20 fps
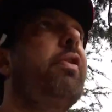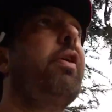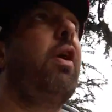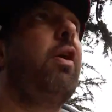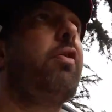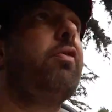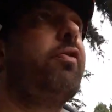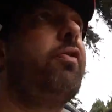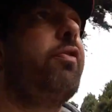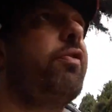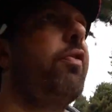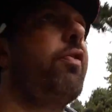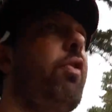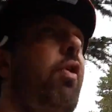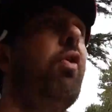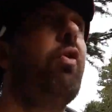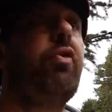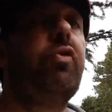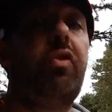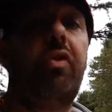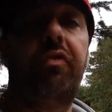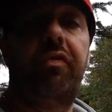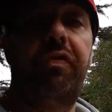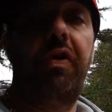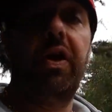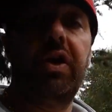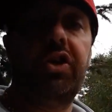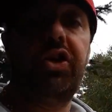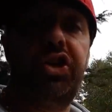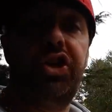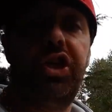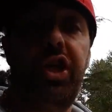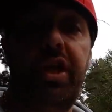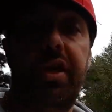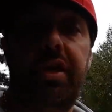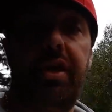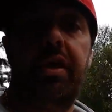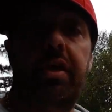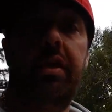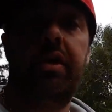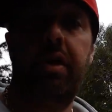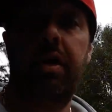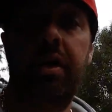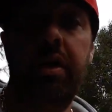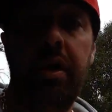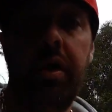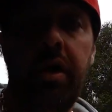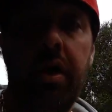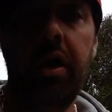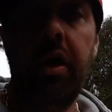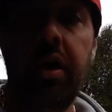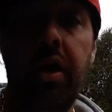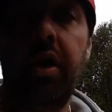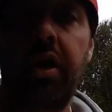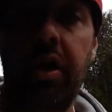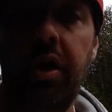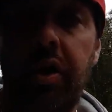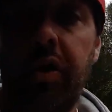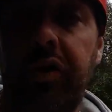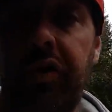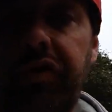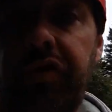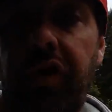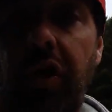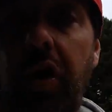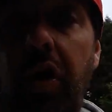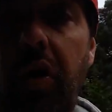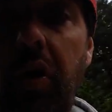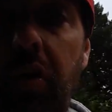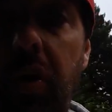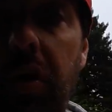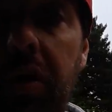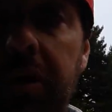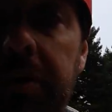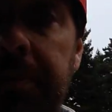thousands of dollars on fake shit. So,